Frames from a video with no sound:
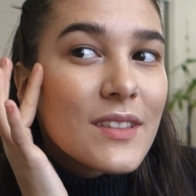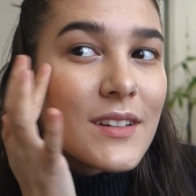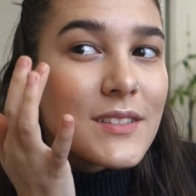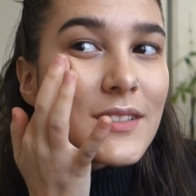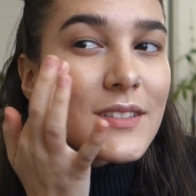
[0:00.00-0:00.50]

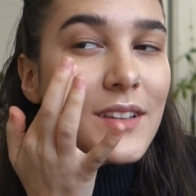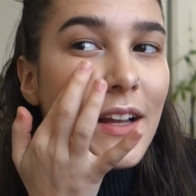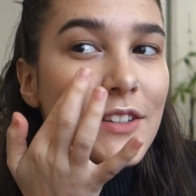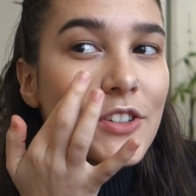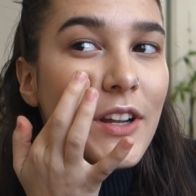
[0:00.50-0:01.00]
there's a
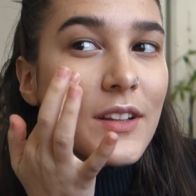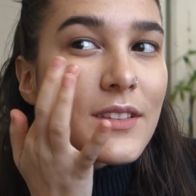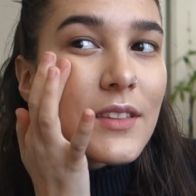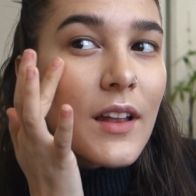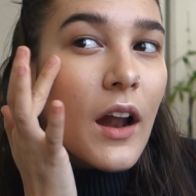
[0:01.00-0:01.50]
slight
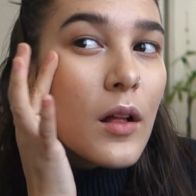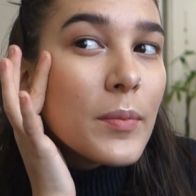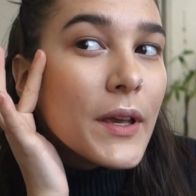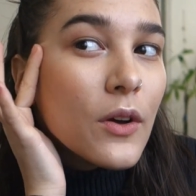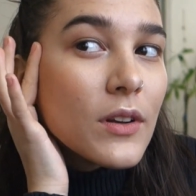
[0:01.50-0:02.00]
chance that I'll
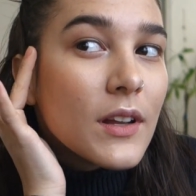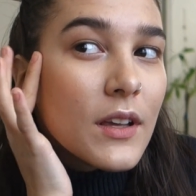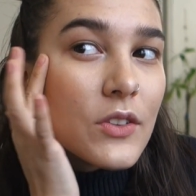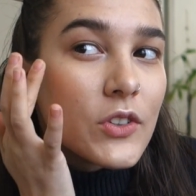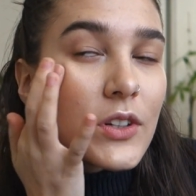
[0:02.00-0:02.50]
be going to
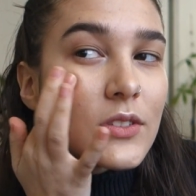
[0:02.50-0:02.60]
Israel